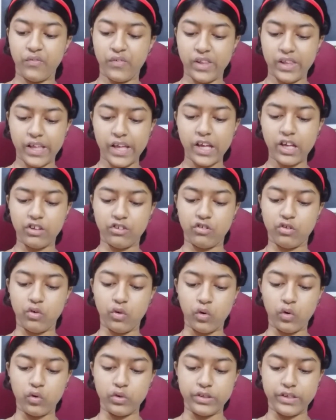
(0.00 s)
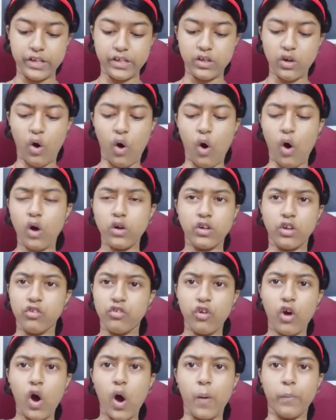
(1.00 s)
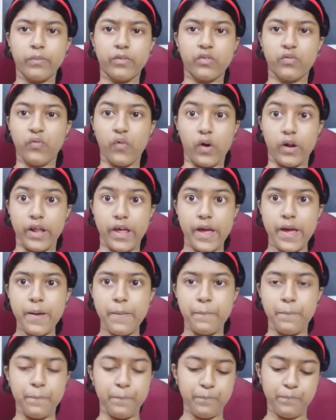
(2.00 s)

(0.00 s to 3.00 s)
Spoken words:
village who did odd jobs for him.